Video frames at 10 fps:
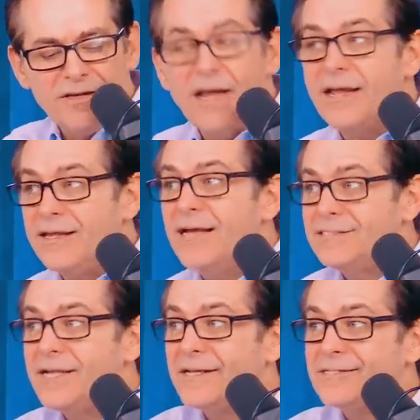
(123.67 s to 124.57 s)
Yeah,
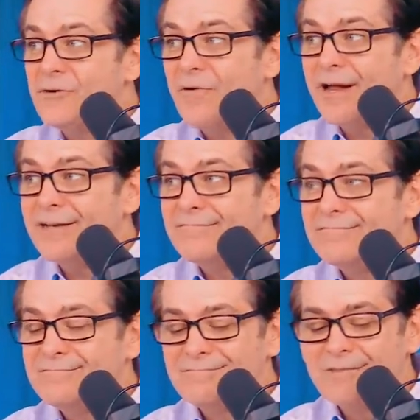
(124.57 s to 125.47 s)
yes, you're right.
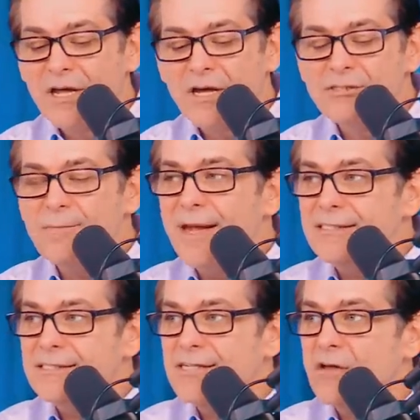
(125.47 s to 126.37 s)
Because it
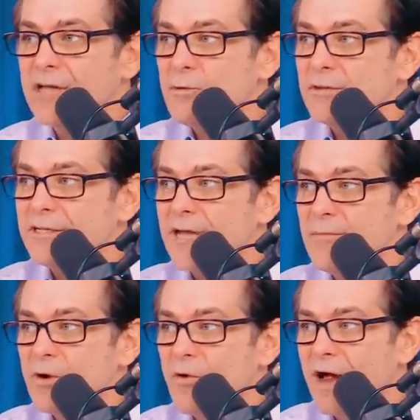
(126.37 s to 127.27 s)
makes it sound like what the
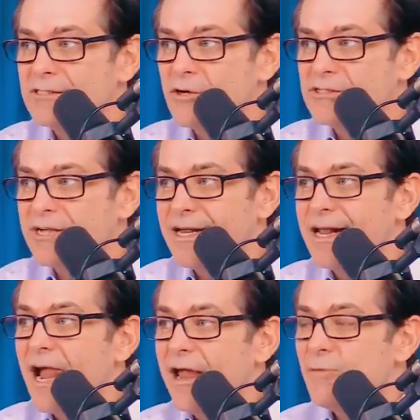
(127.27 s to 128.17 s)
Democrats are
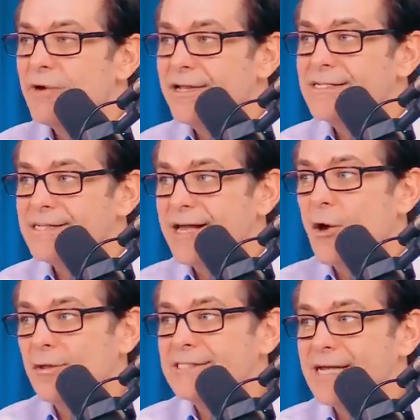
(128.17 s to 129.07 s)
saying and what he's saying
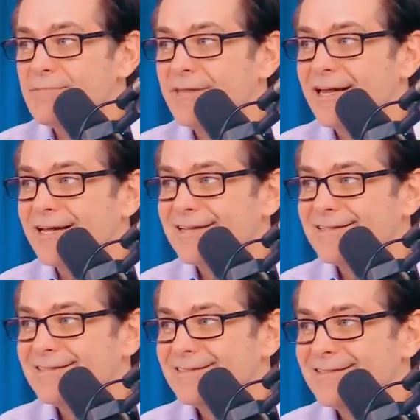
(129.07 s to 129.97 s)
are the same thing.
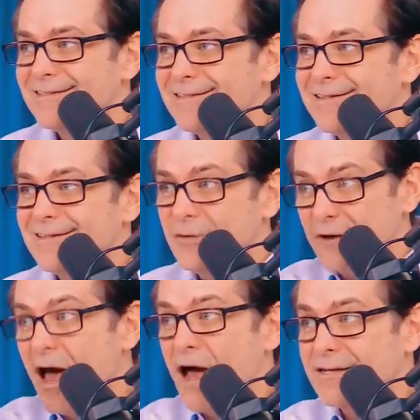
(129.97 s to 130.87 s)
And they're
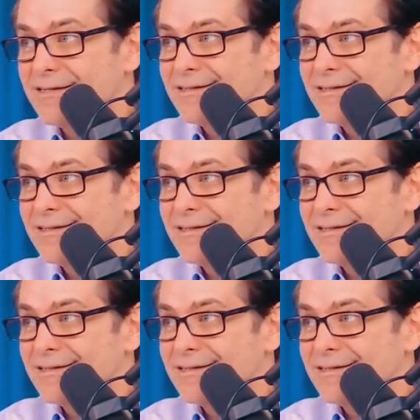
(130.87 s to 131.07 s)
not.